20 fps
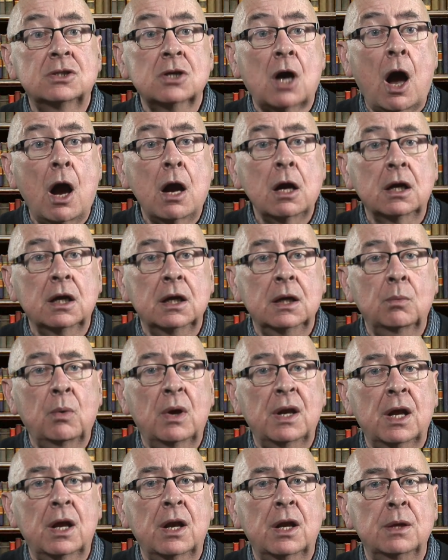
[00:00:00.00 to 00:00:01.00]
donkey
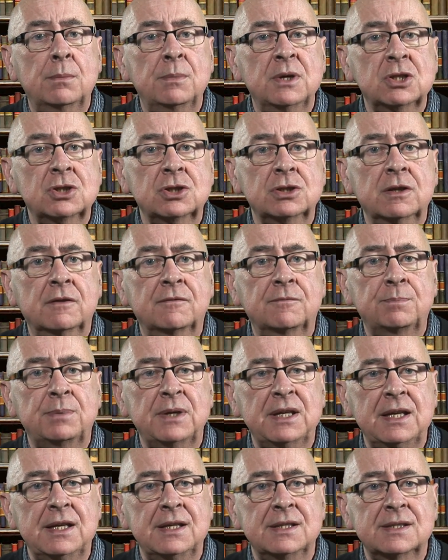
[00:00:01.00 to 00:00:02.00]
when on a mission of
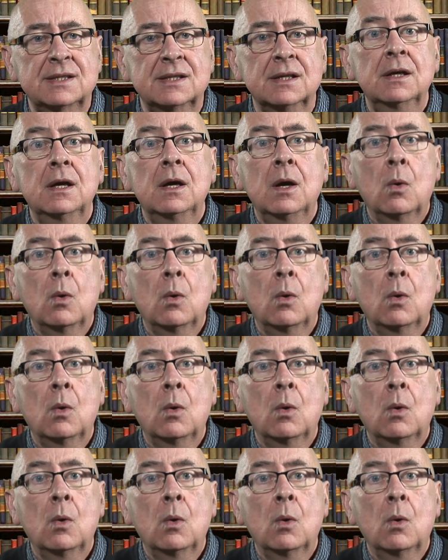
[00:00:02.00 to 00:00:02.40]
peace,